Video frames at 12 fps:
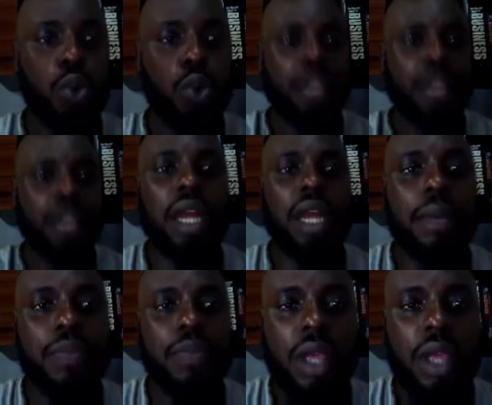they are the owner,
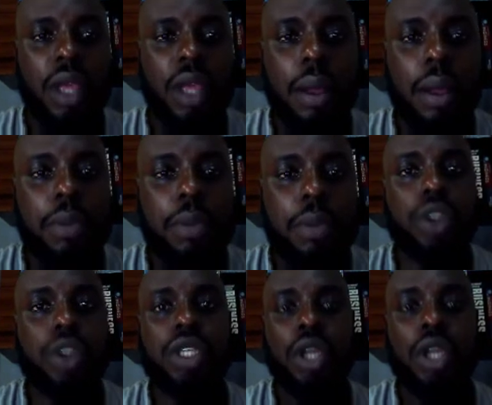
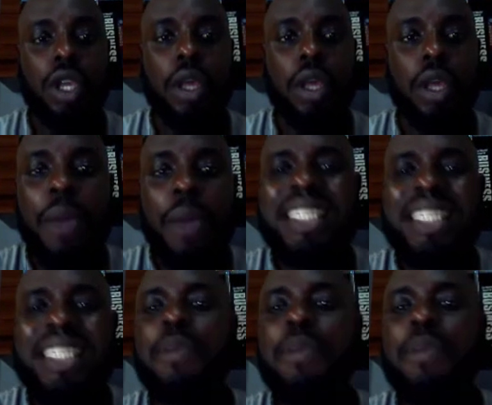because
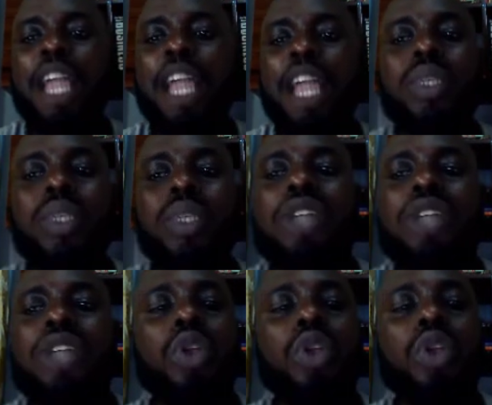payments can be made
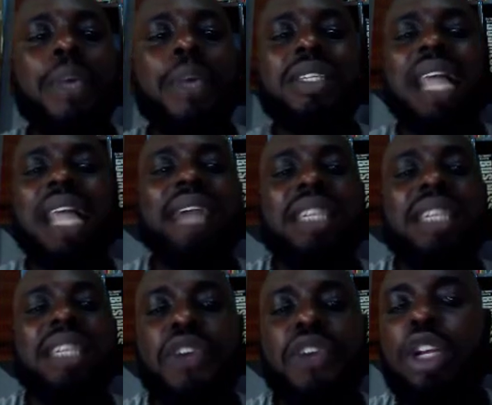without including personal
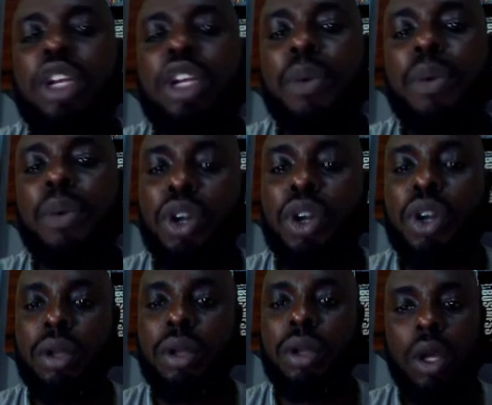identification
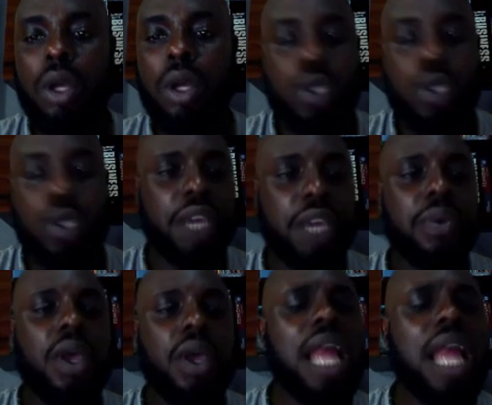information. You see,
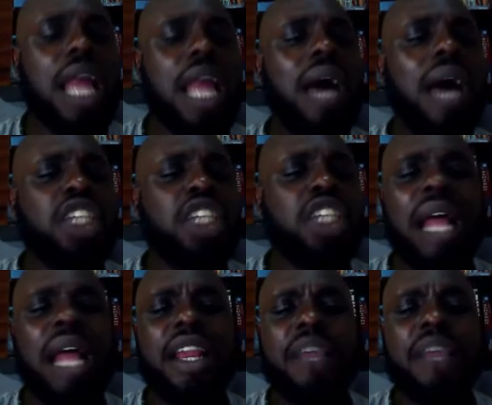now
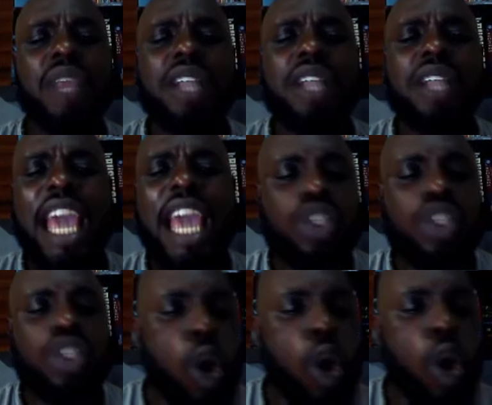additionally, there
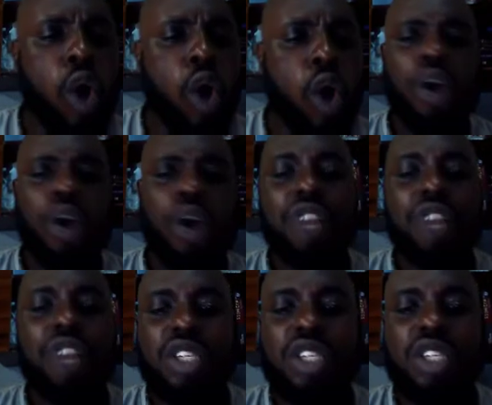is no
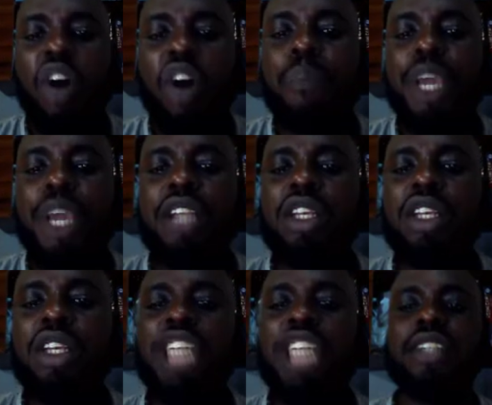risk of being
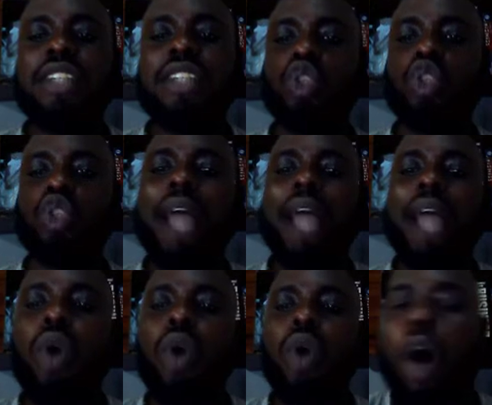charged
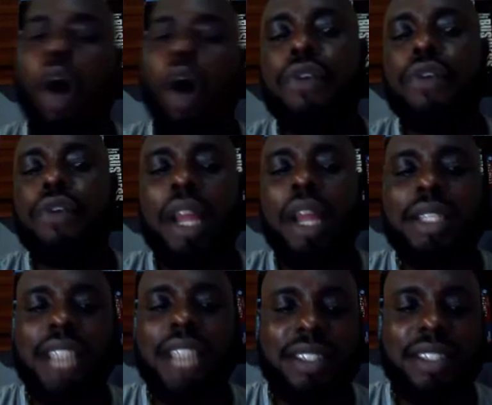twice or
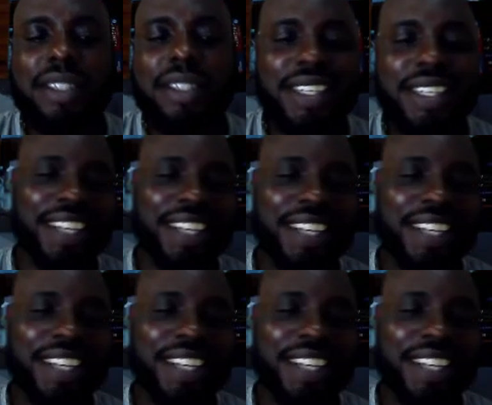fraudulent charges